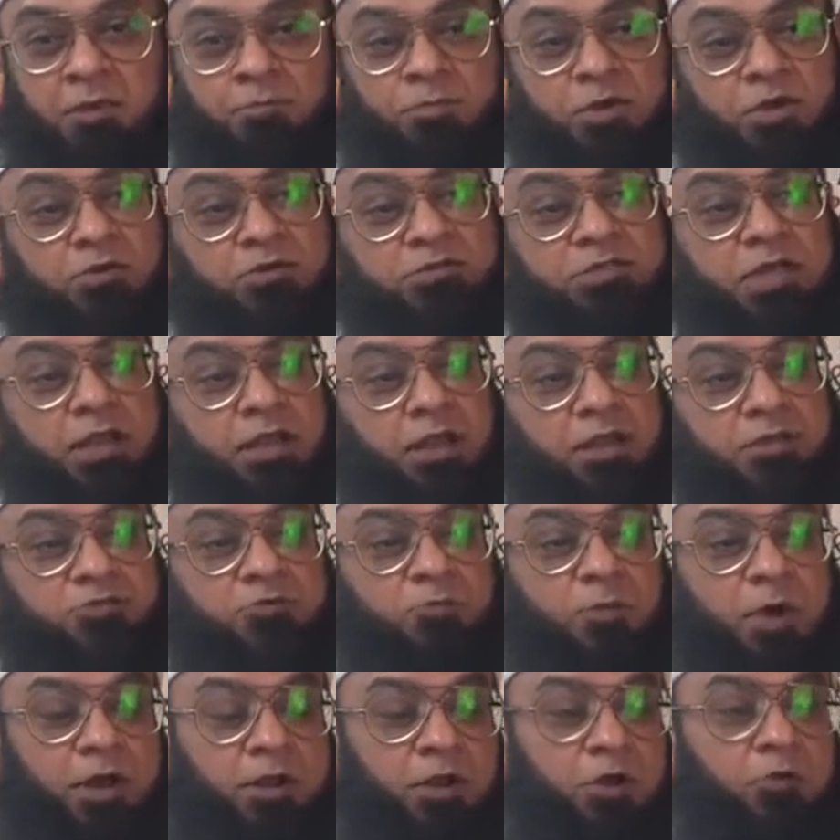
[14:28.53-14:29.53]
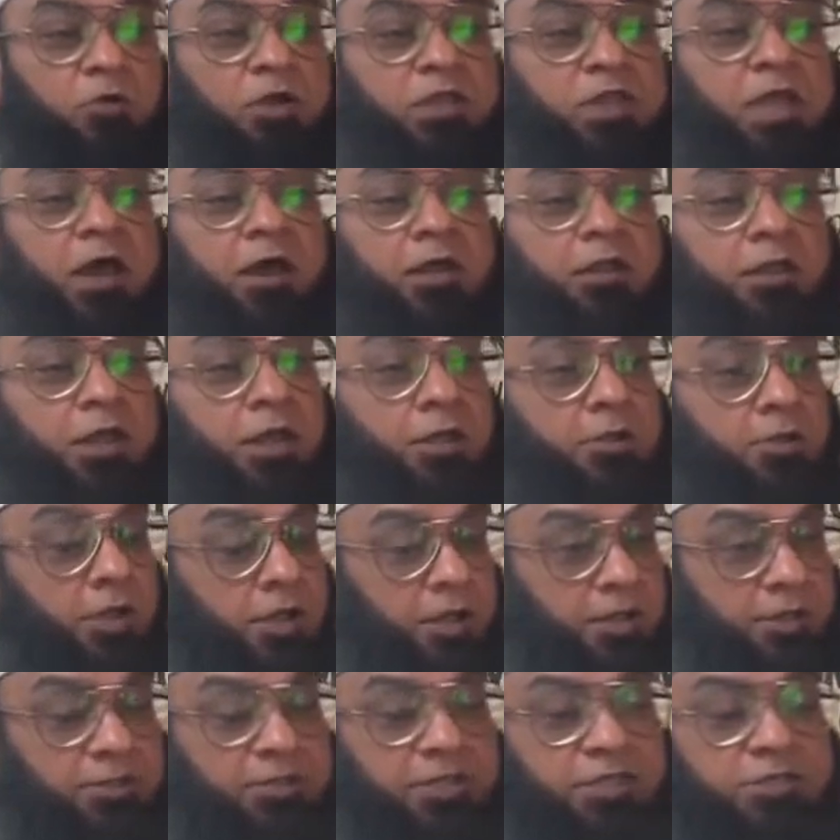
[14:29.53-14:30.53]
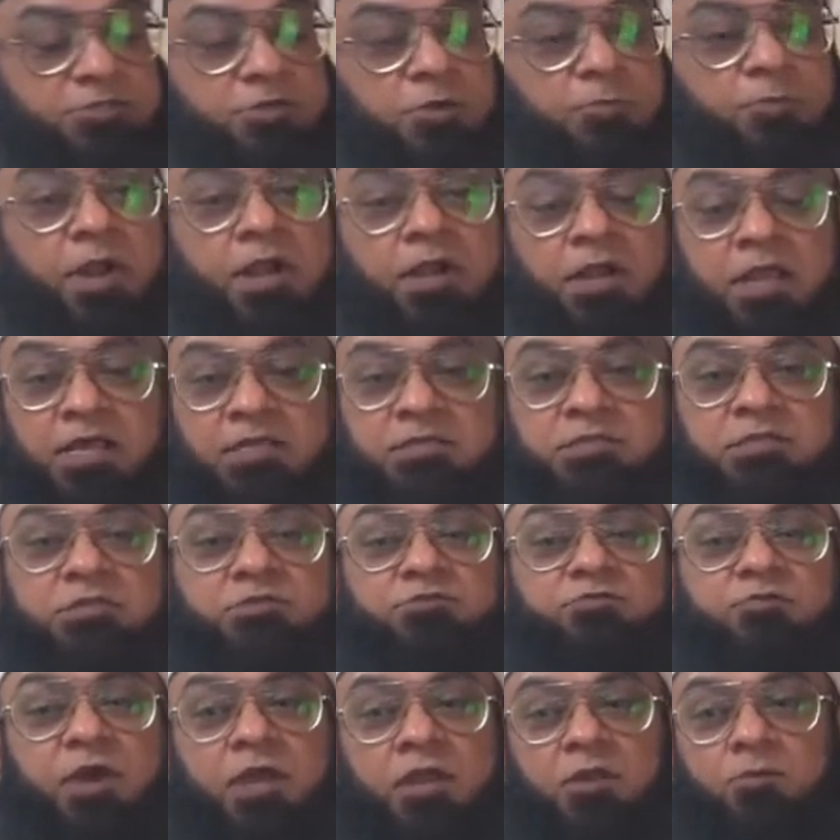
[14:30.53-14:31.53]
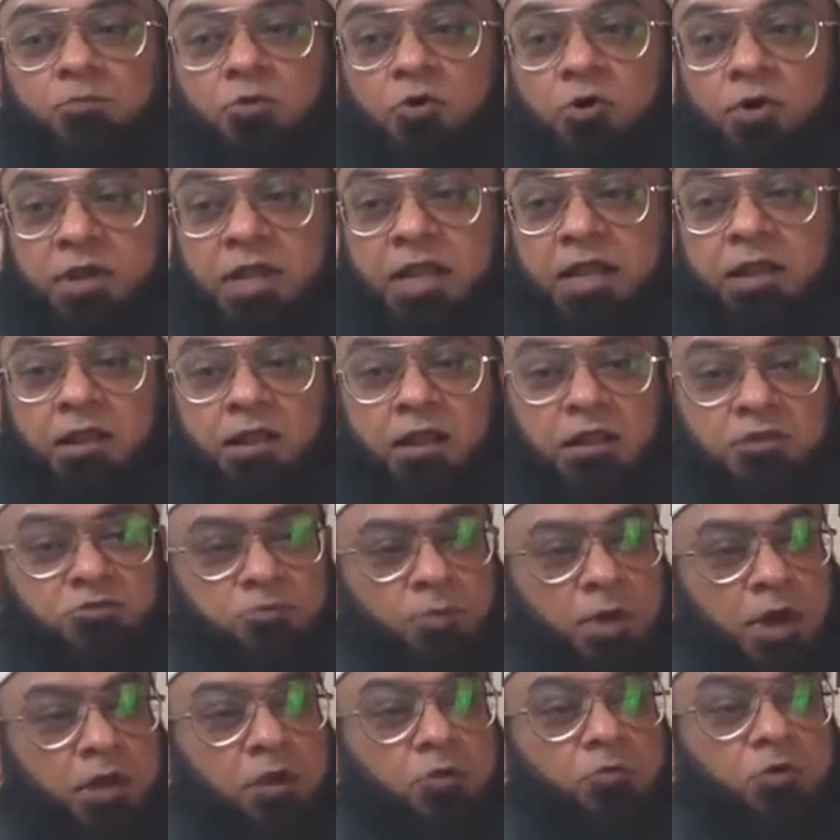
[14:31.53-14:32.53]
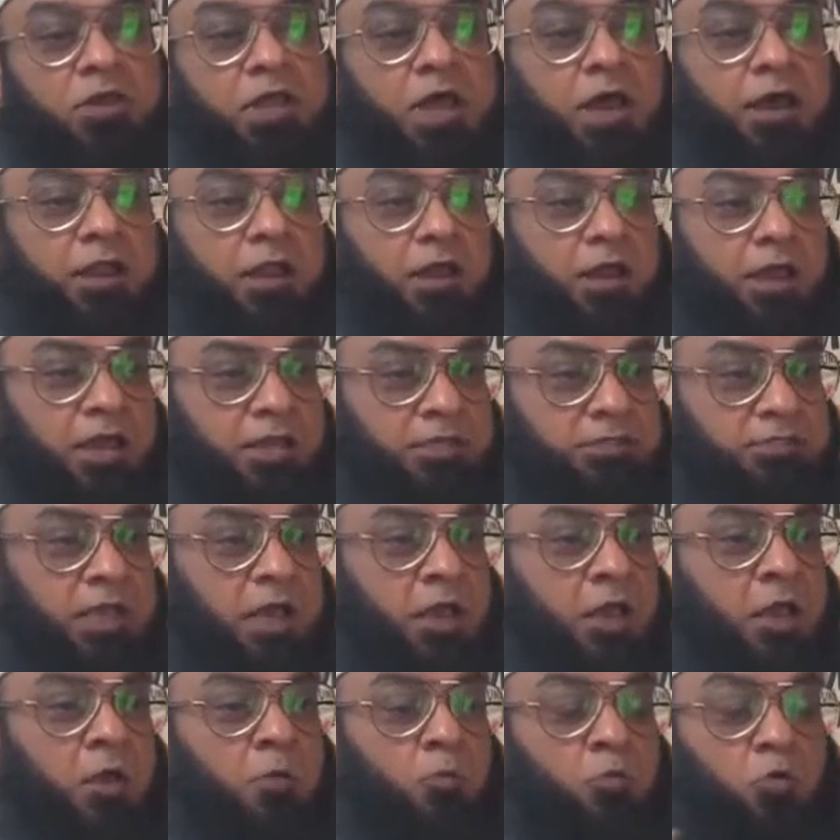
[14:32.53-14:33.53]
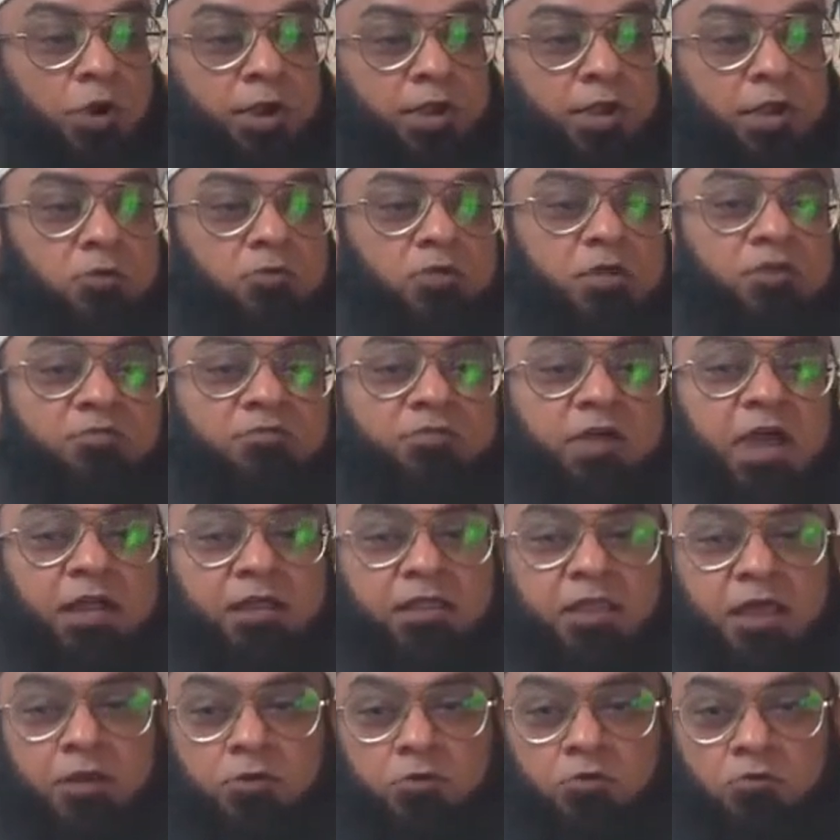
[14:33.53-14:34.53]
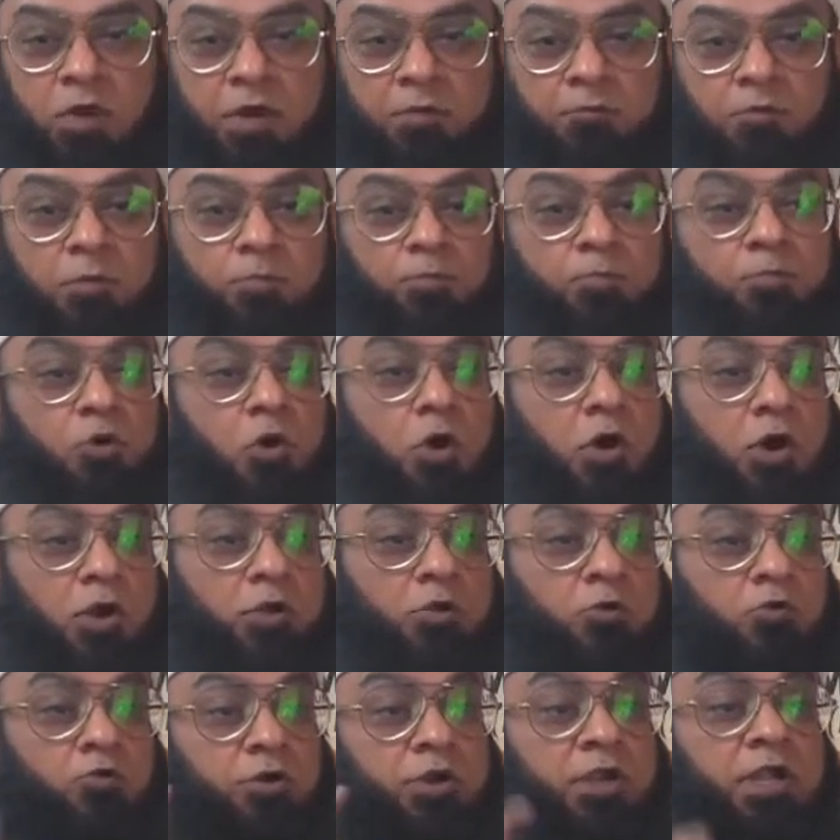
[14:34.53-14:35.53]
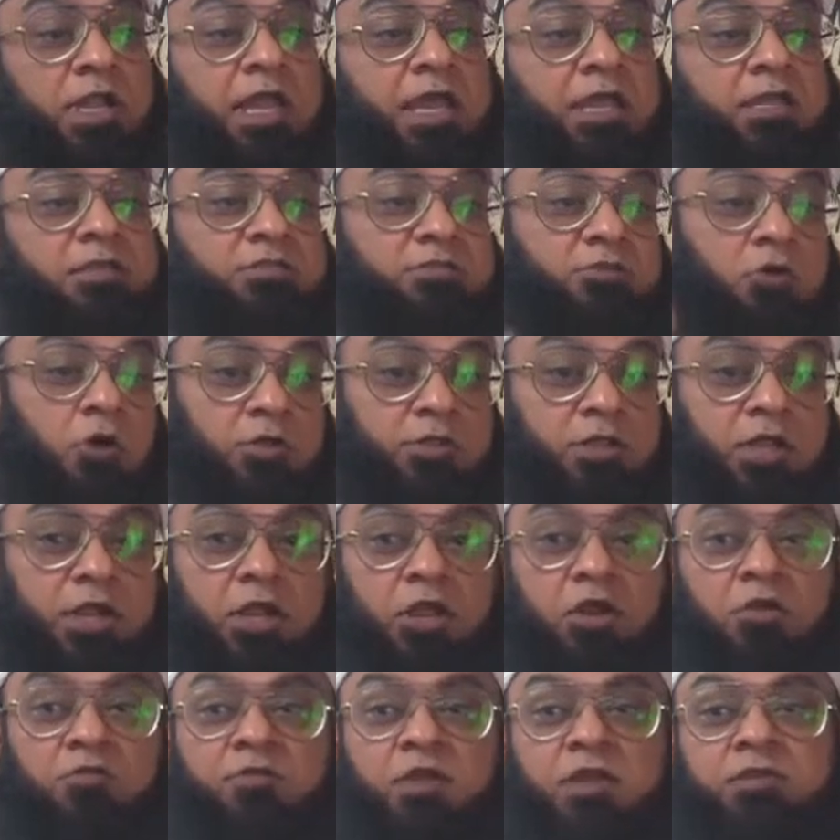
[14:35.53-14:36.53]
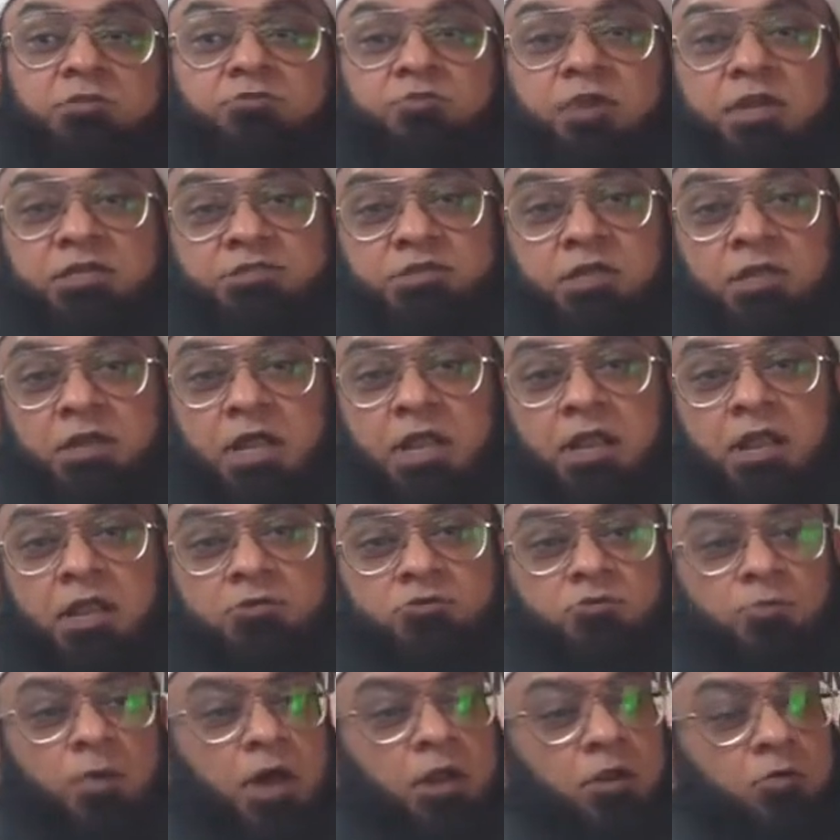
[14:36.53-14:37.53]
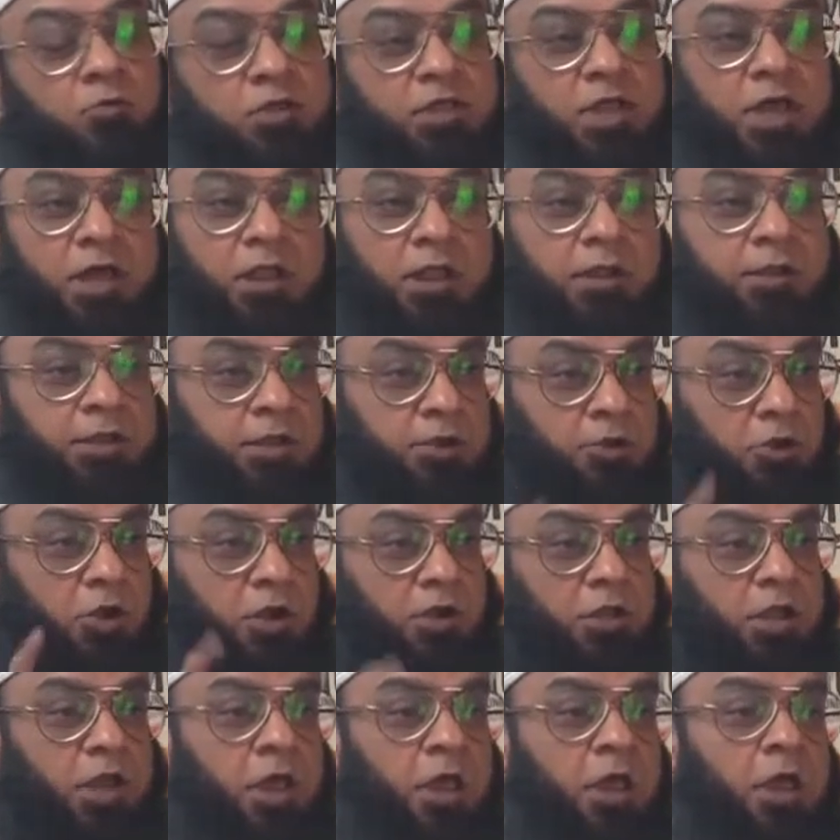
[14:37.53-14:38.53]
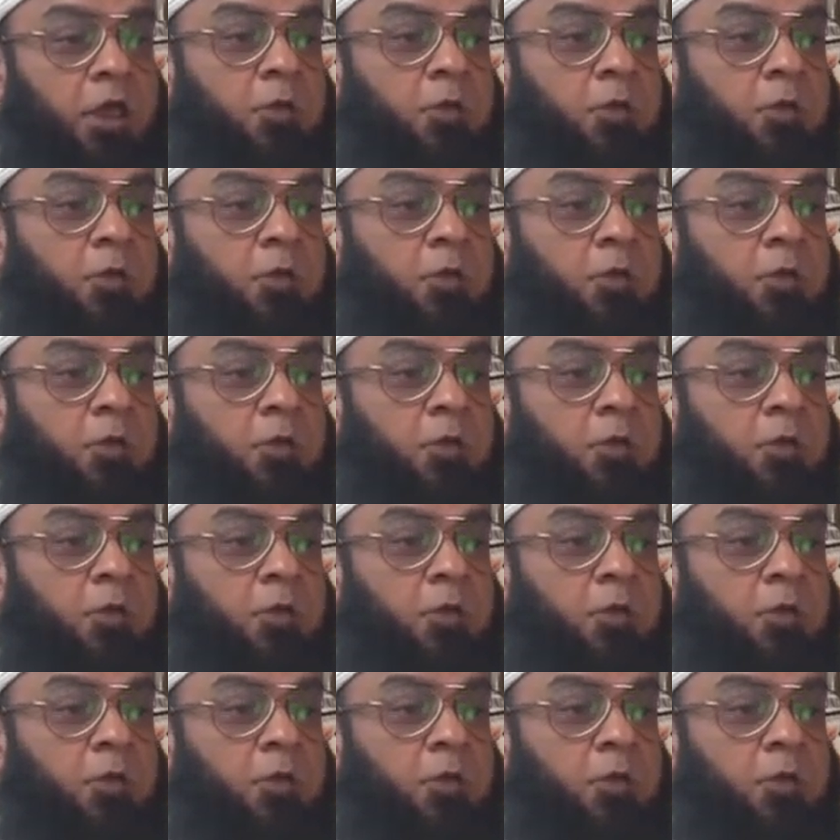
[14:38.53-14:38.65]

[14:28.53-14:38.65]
Because Allah subhanahu wa ta'ala, uh, this repentance is very important. Allah subhanahu wa ta'ala has pointed to the fact that whoever brought good deeds on the day of resurrection, Allah subhanahu wa ta'ala did not